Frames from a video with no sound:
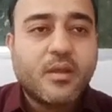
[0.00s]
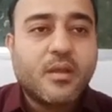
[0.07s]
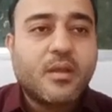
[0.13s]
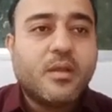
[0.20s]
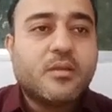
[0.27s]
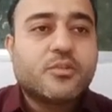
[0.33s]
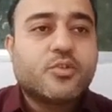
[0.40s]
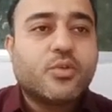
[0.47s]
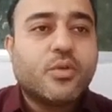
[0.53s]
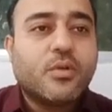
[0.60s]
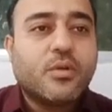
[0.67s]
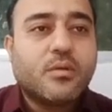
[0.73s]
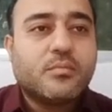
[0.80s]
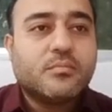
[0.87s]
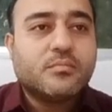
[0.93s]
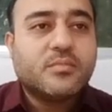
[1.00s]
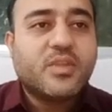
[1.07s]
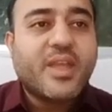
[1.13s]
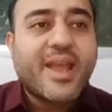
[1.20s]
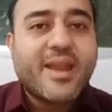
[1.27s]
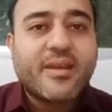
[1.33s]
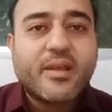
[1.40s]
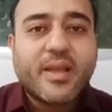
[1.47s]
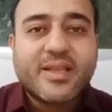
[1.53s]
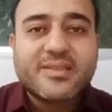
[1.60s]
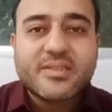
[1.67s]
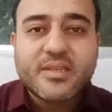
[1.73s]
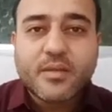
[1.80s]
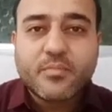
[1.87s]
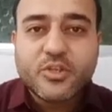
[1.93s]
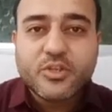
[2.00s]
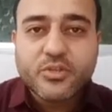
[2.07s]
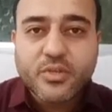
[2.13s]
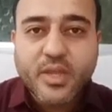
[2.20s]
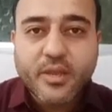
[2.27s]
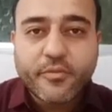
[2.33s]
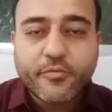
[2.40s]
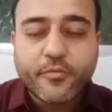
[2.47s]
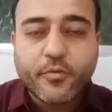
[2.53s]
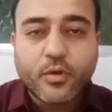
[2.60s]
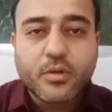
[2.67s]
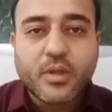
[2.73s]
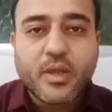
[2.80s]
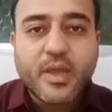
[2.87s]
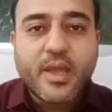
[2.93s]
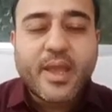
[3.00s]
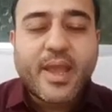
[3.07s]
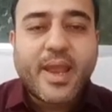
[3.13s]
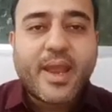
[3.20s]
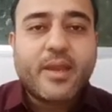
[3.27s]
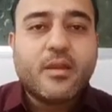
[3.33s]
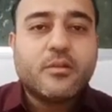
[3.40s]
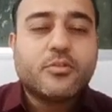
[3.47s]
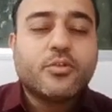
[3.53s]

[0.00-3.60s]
So they had established their fort, and to